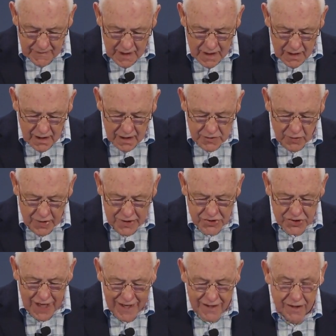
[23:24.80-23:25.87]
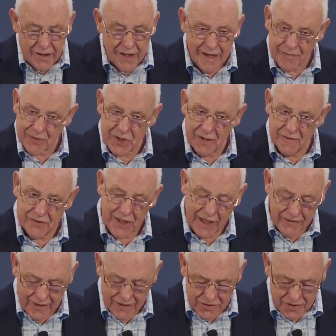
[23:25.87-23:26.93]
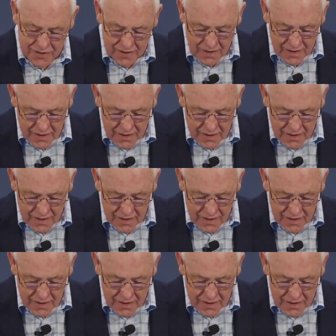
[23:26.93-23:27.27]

Here's what he said. He himself said this,